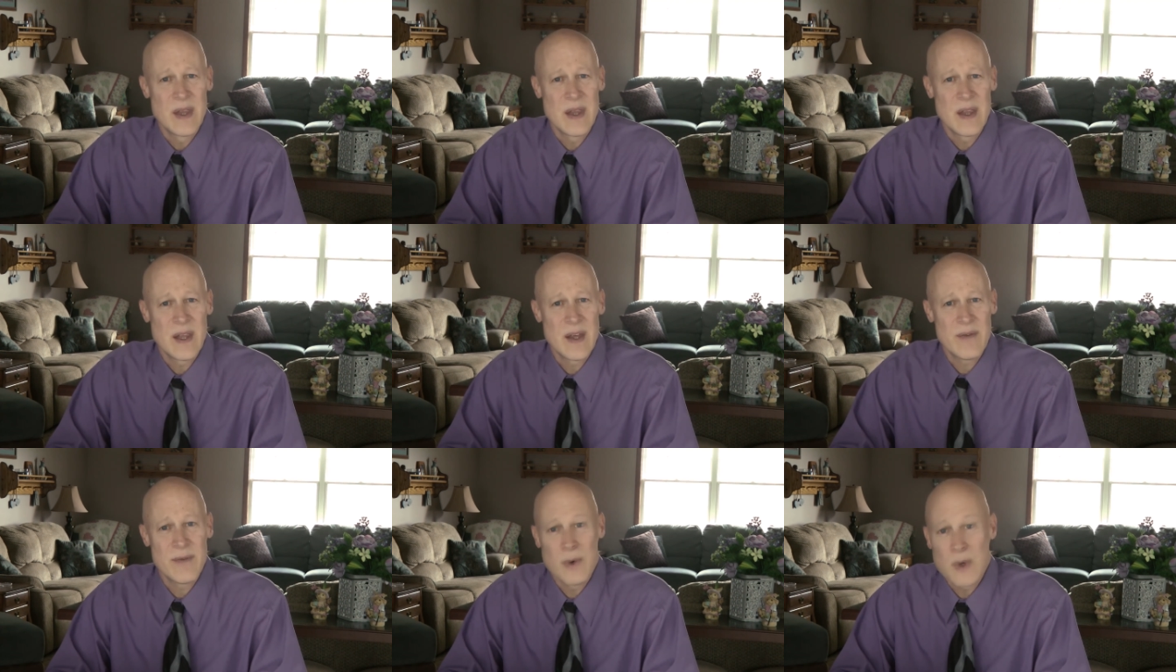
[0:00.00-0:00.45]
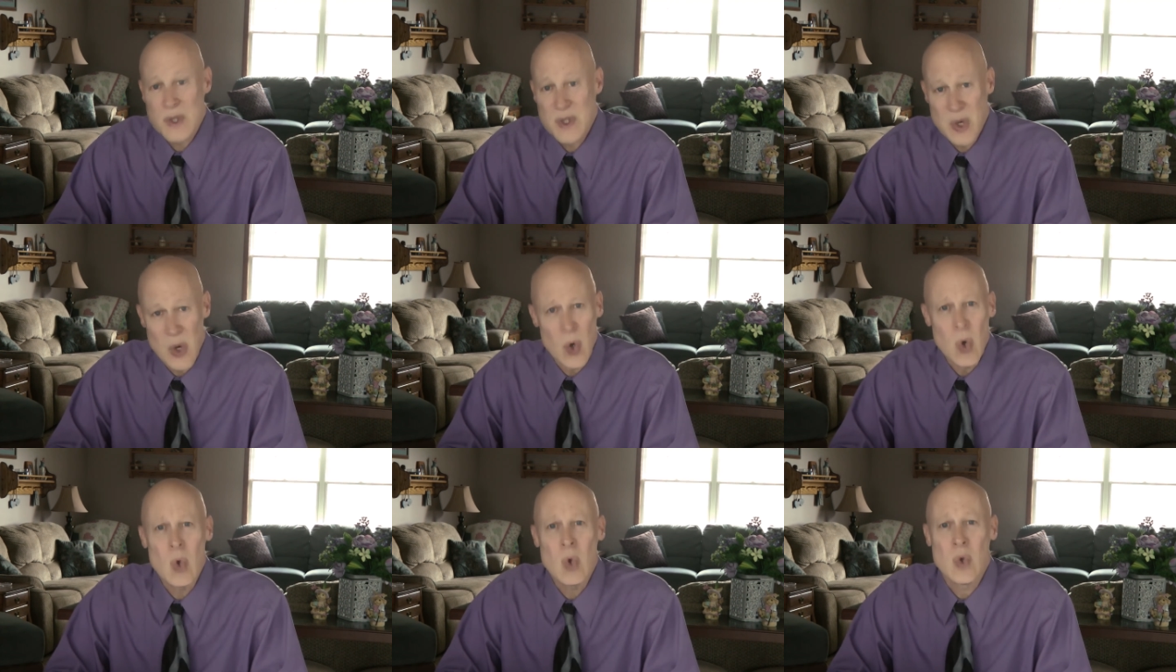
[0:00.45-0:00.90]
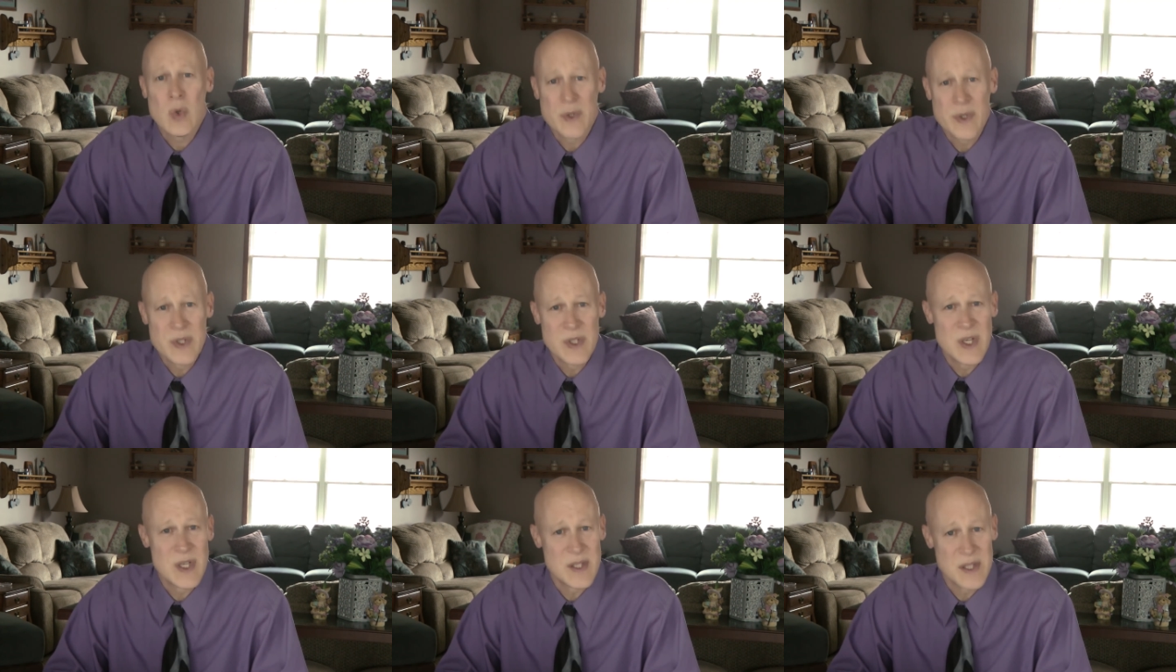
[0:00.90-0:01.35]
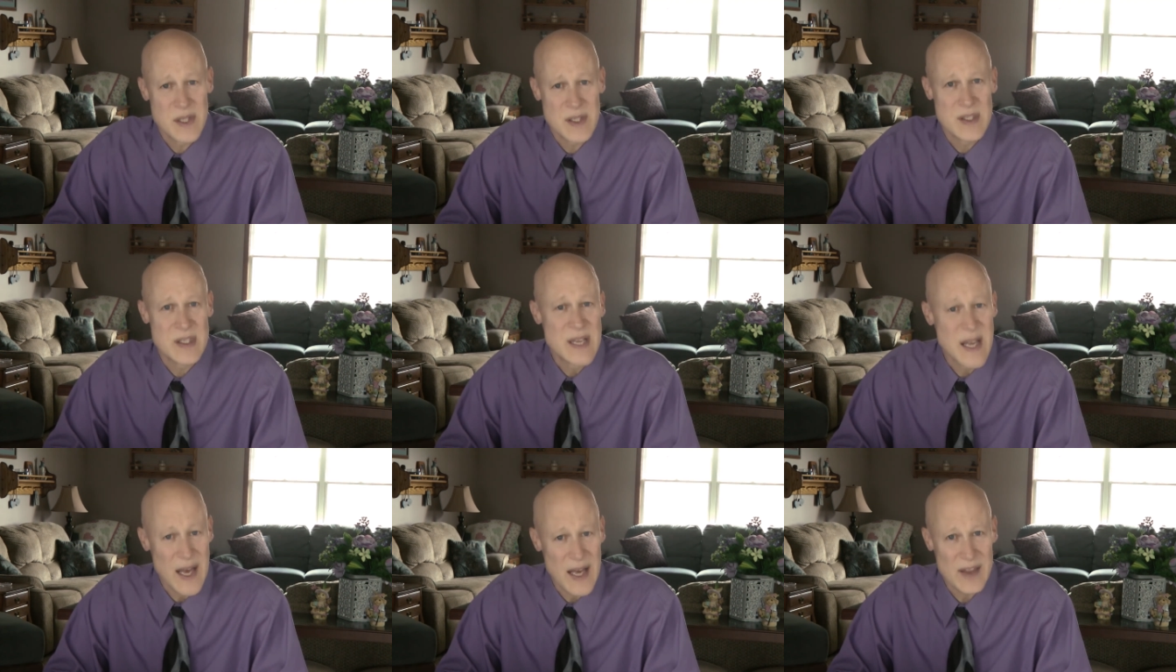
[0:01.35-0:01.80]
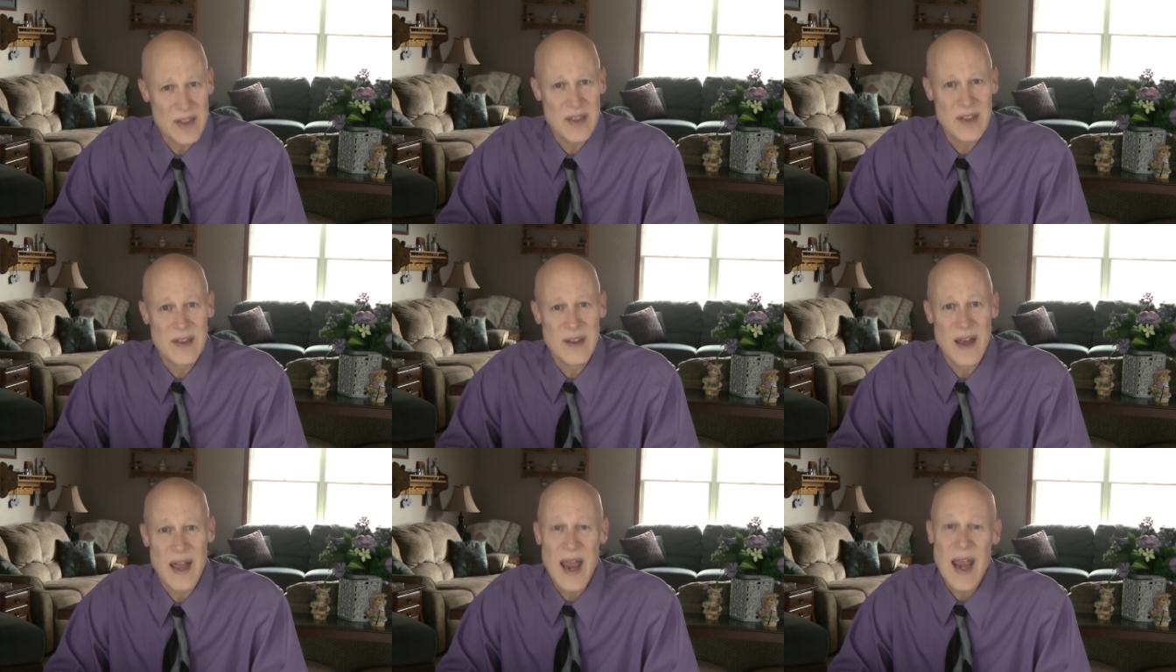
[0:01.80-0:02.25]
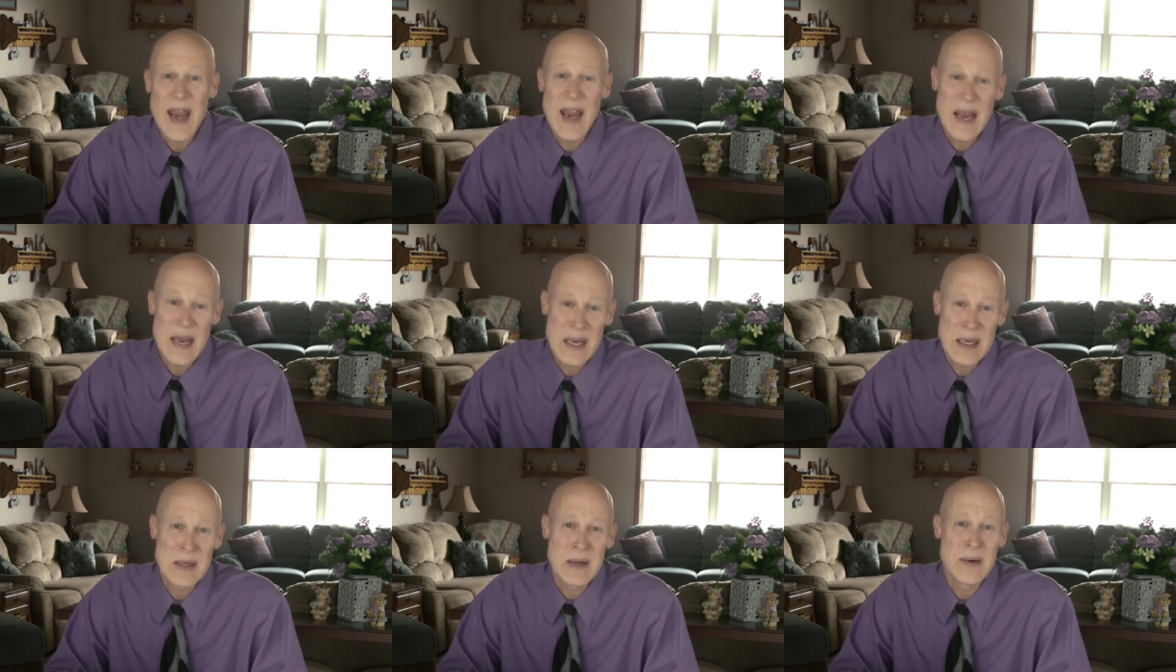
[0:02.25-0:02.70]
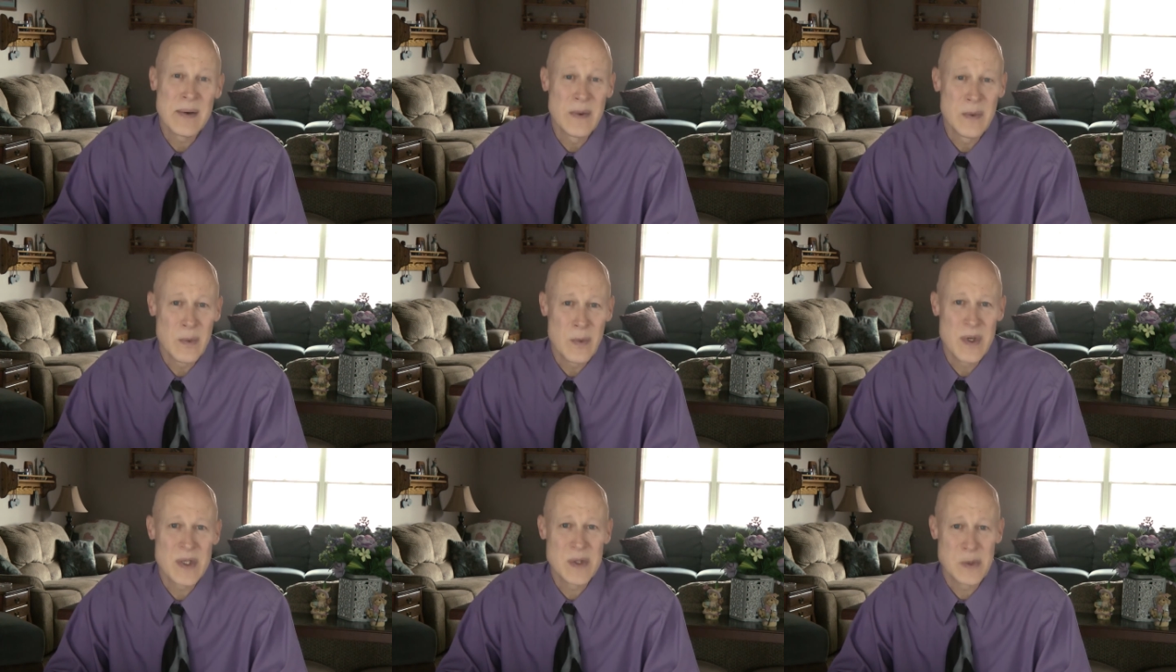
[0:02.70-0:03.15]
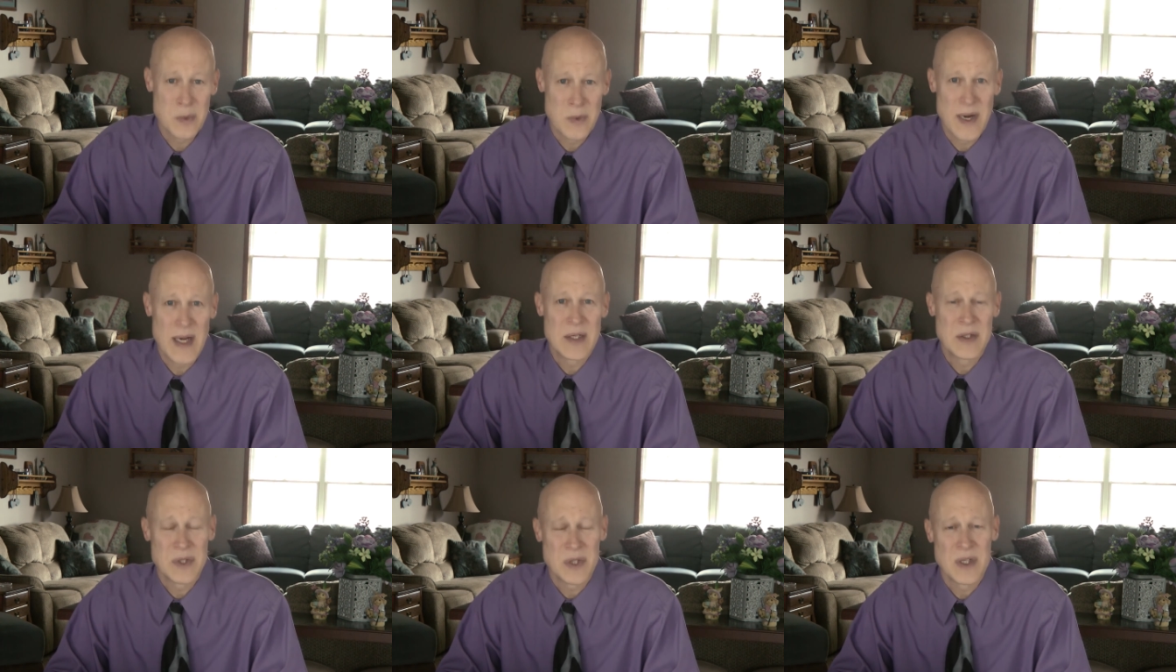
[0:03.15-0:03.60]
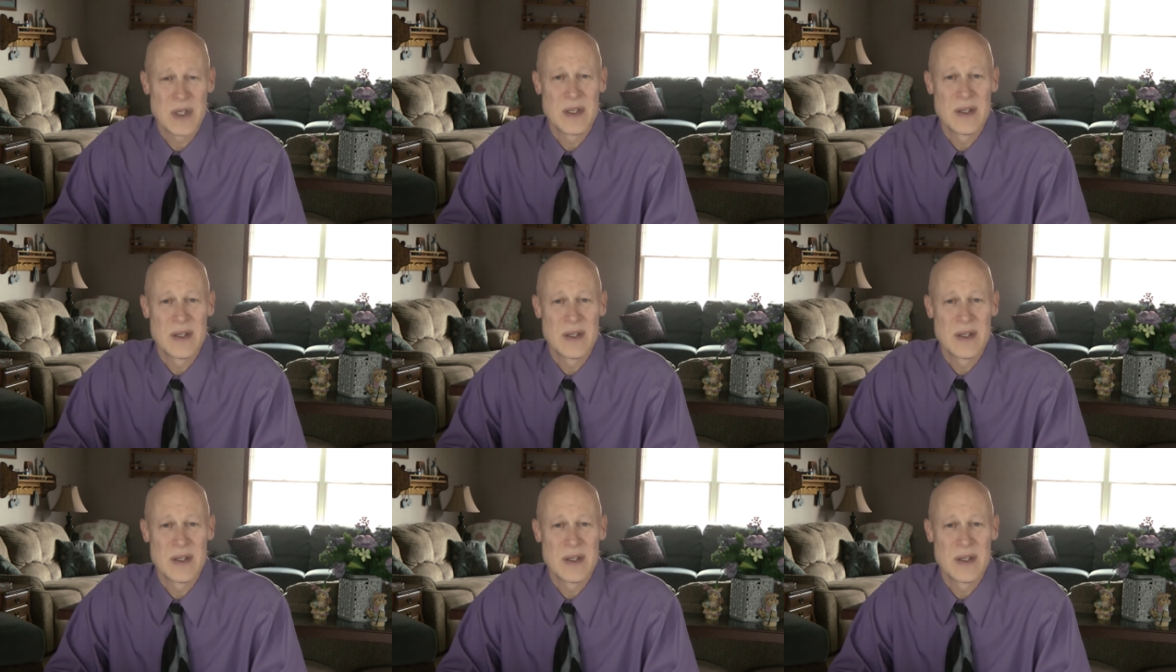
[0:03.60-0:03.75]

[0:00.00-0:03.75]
that foretold Jesus' death and resurrection,